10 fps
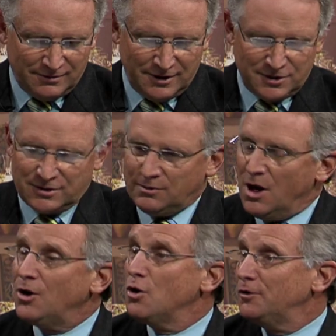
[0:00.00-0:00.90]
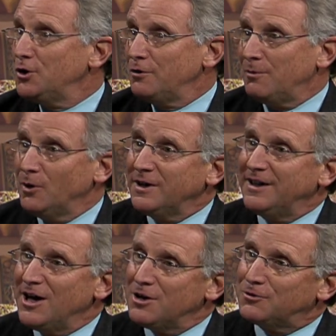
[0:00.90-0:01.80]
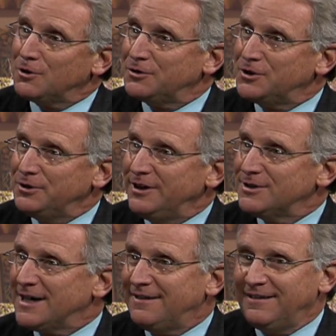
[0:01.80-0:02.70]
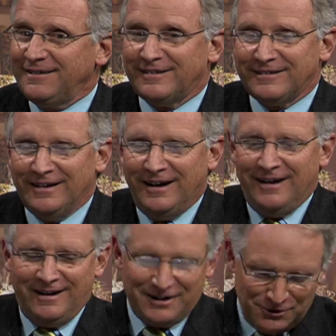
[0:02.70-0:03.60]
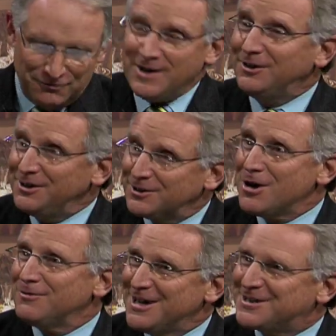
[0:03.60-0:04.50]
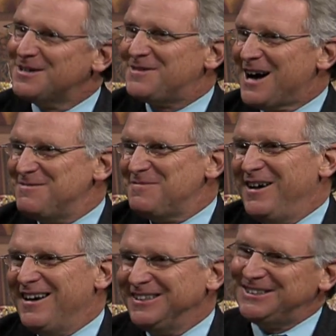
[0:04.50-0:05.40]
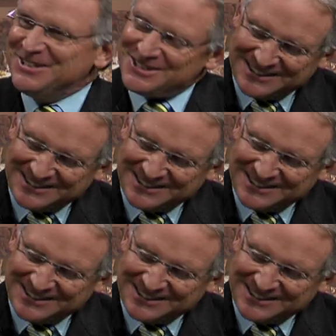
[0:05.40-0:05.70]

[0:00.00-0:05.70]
It's long overdue. We've been working together for over 2 years, I think, and you finally are carving out some time to be on the show and